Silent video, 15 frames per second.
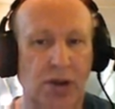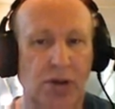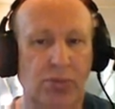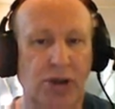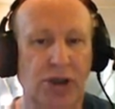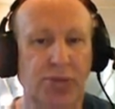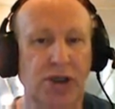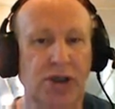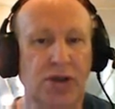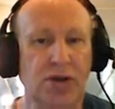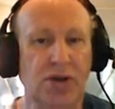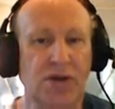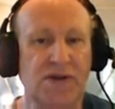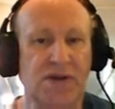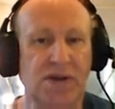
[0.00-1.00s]
But
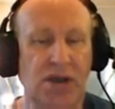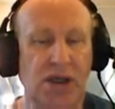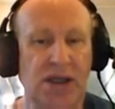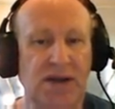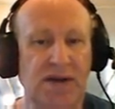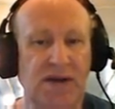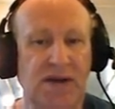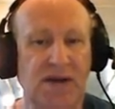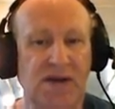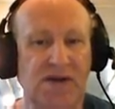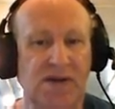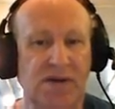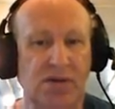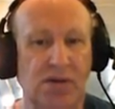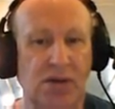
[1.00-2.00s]
because it
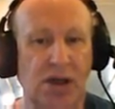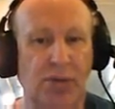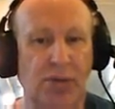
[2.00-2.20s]
is a